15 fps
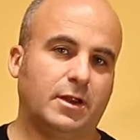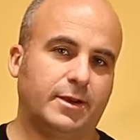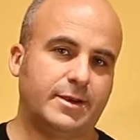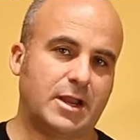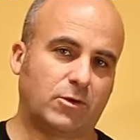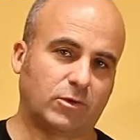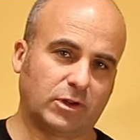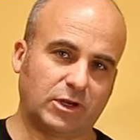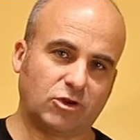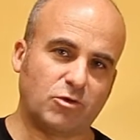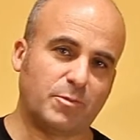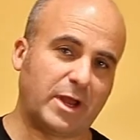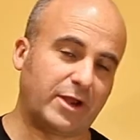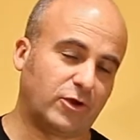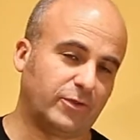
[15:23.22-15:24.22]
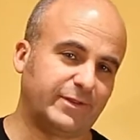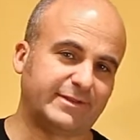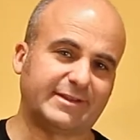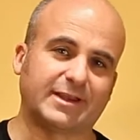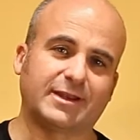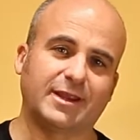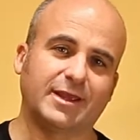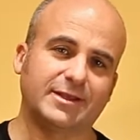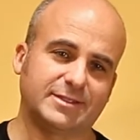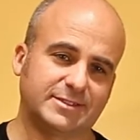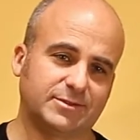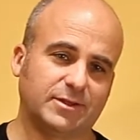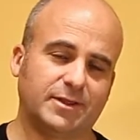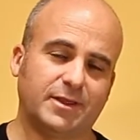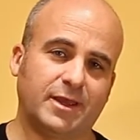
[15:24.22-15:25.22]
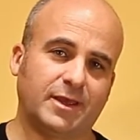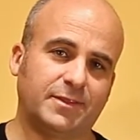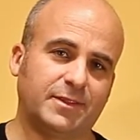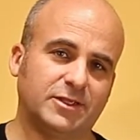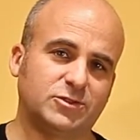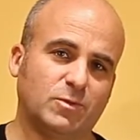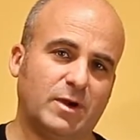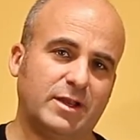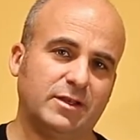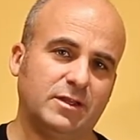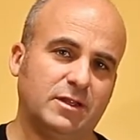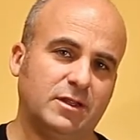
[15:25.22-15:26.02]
Now we're going to combine all the techniques, this one,